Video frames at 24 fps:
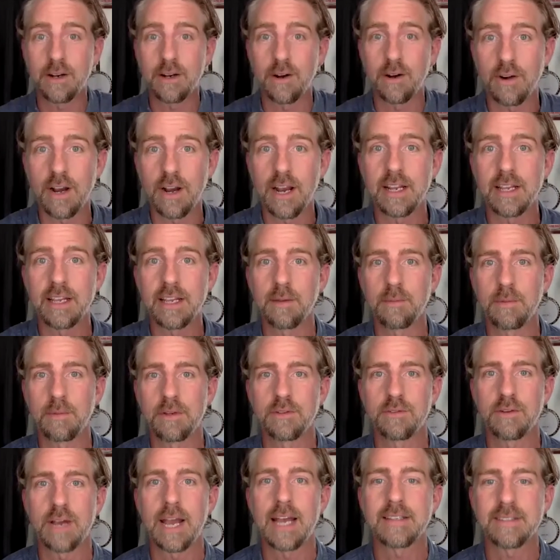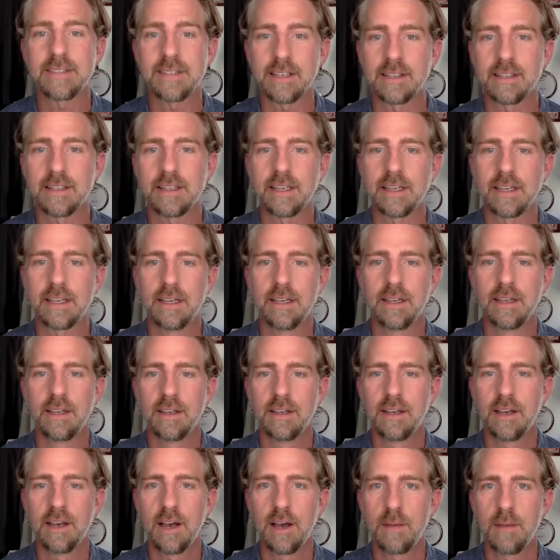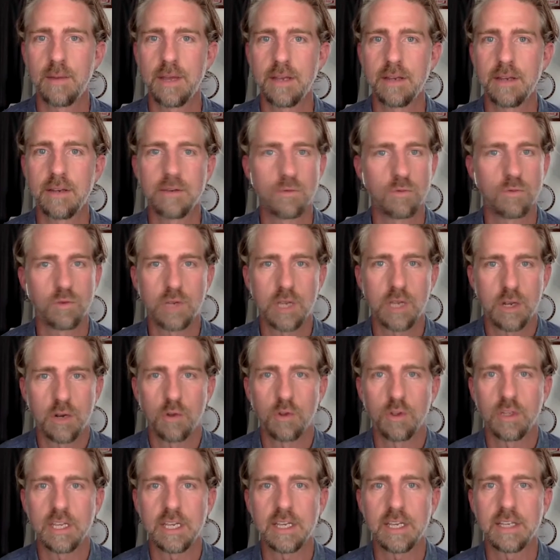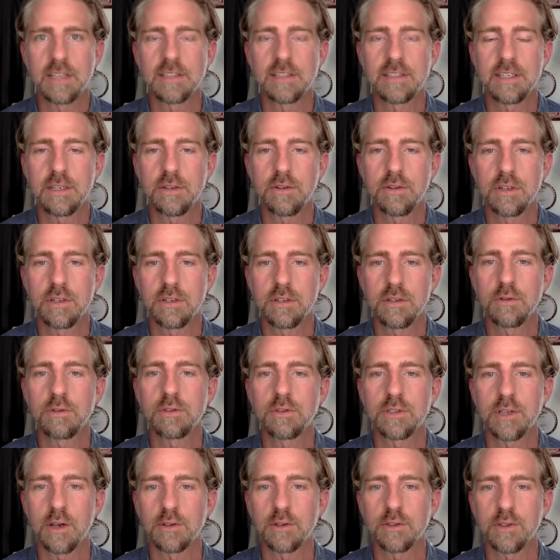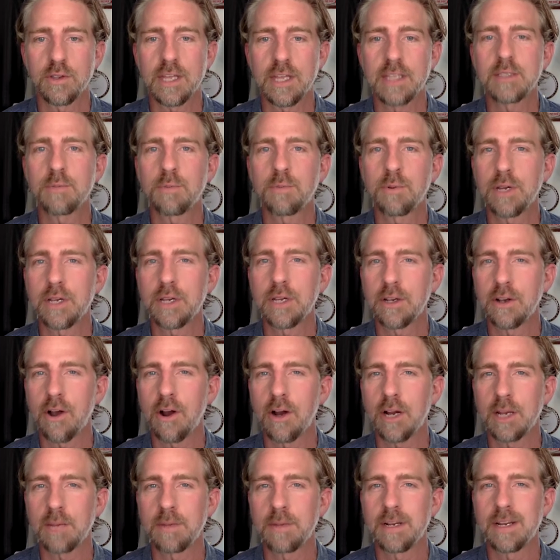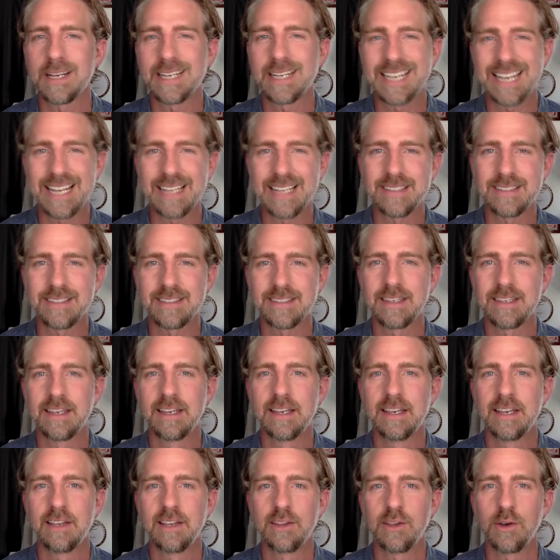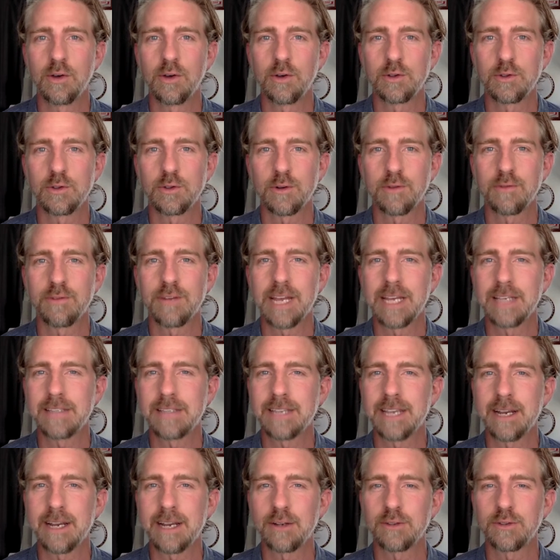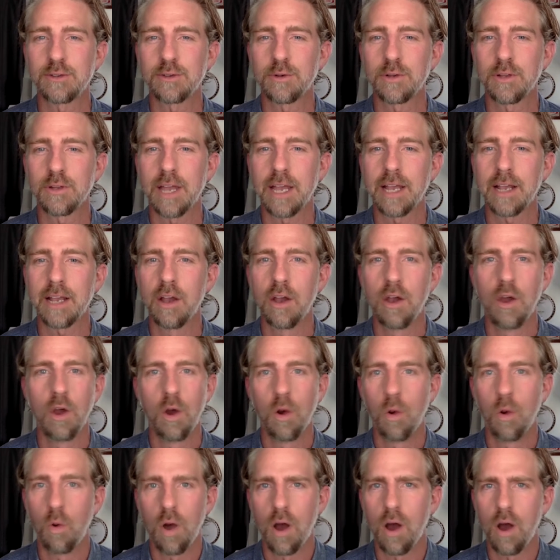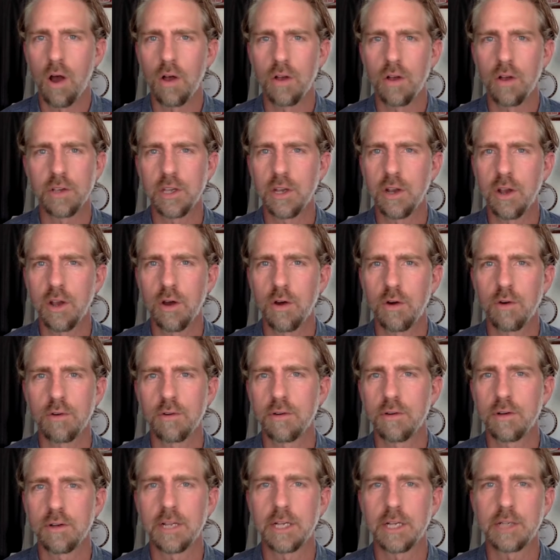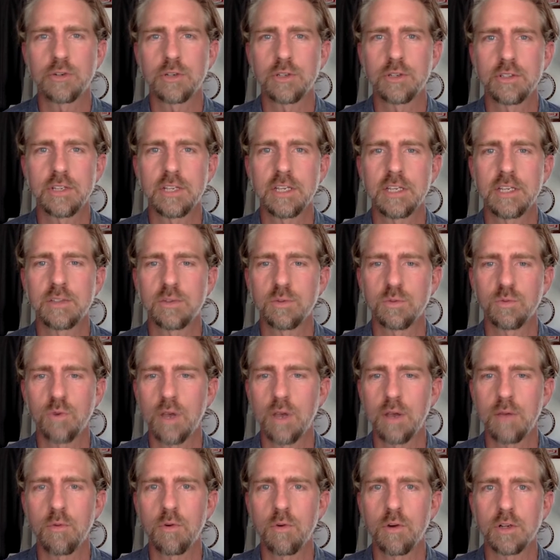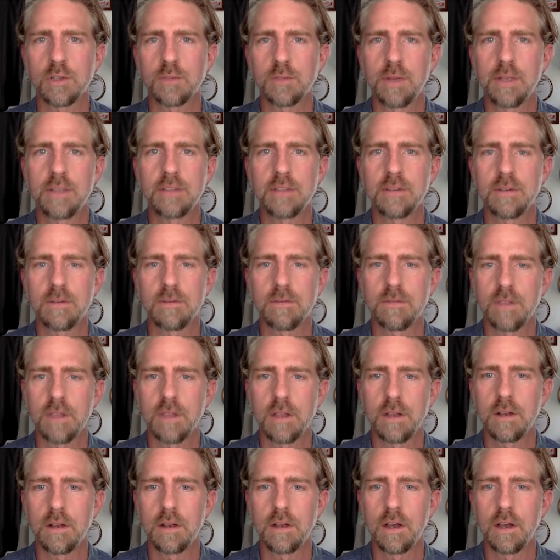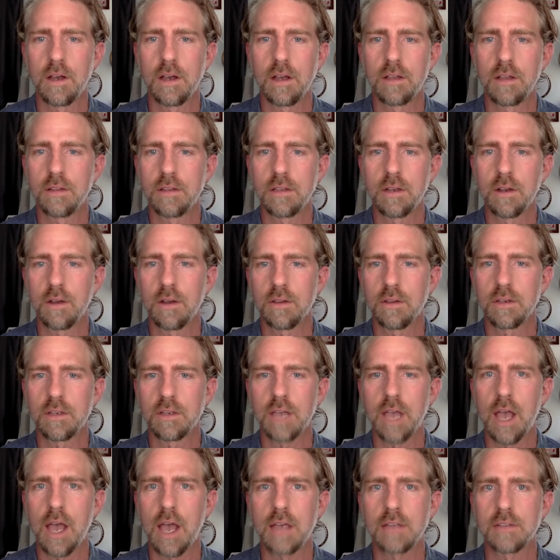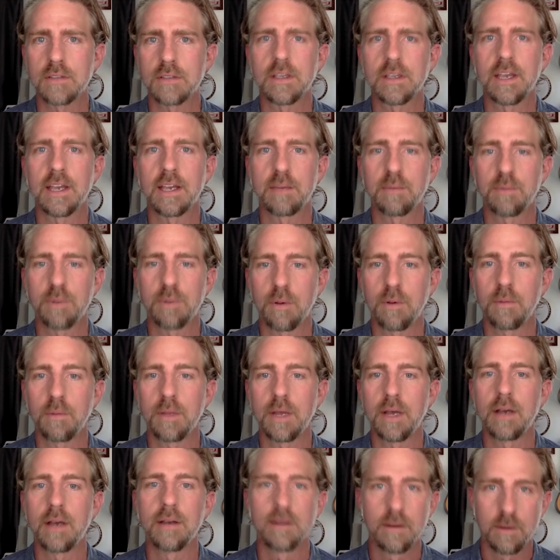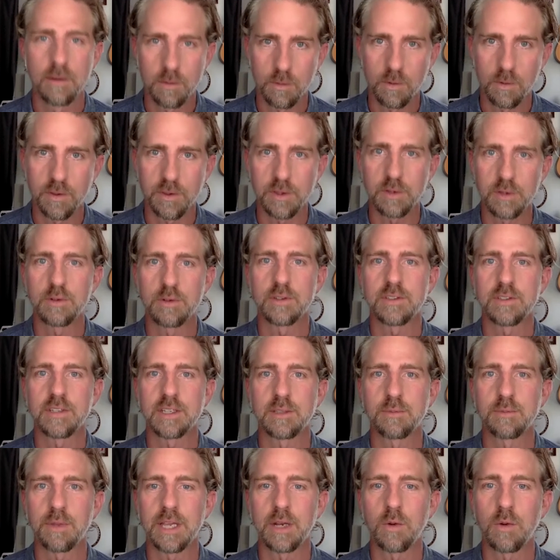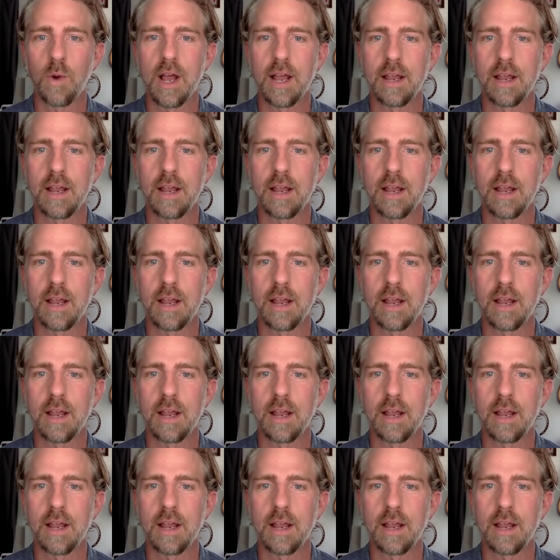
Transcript: already, I mean, drastically, and can only continue to do so. So that's a pretty good argument against those sort of naysayers who are like, well, electricity is way more expensive than gas, like blah, blah, blah. Well, you just explained why.